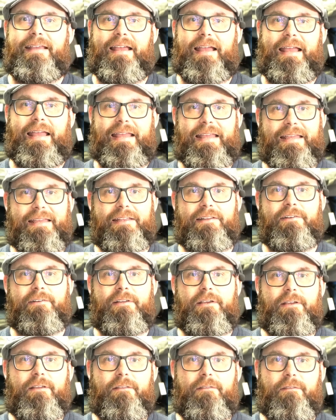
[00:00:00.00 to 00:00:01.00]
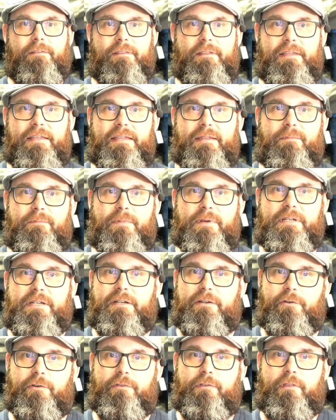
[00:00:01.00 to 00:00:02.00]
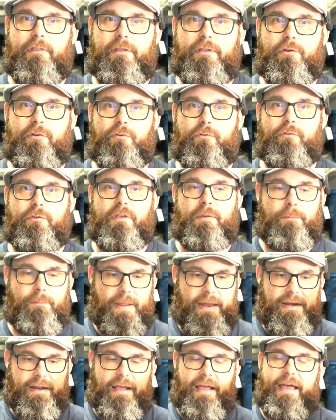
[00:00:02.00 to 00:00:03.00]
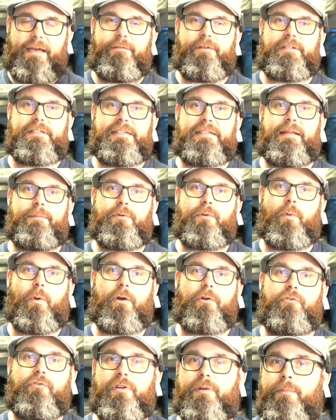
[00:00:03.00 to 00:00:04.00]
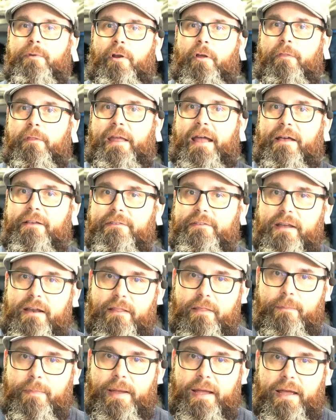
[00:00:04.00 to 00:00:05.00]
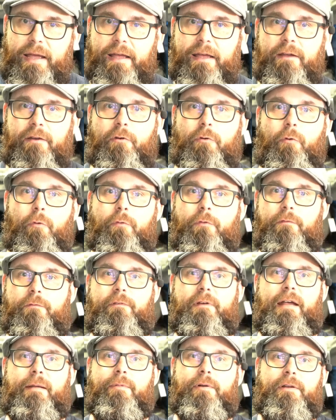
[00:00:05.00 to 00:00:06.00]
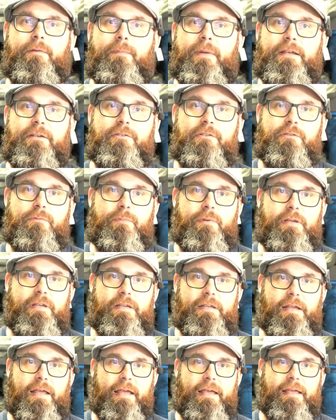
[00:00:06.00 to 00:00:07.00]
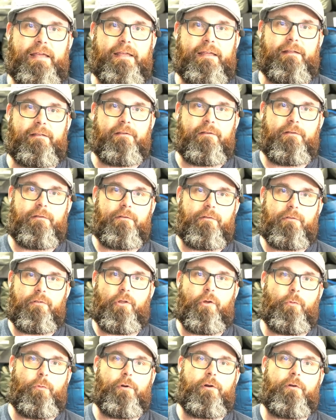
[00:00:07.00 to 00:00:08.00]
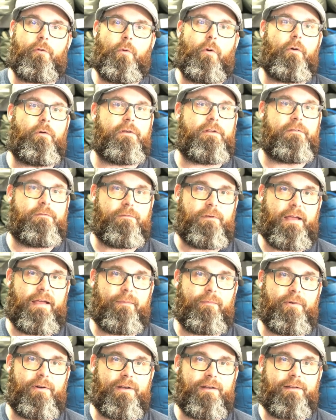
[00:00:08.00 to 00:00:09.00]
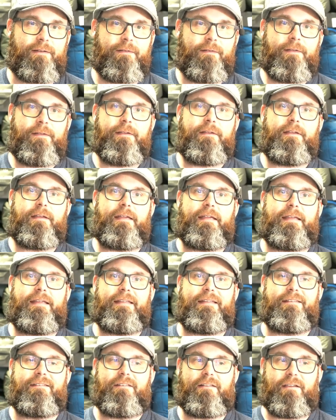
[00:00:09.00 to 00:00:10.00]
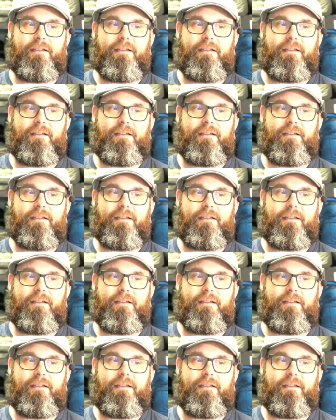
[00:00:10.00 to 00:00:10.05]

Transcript: and the materials that they use, it may not have a DWR treatment on the outside of the bag, or the fabric may just be a lower quality fabric. And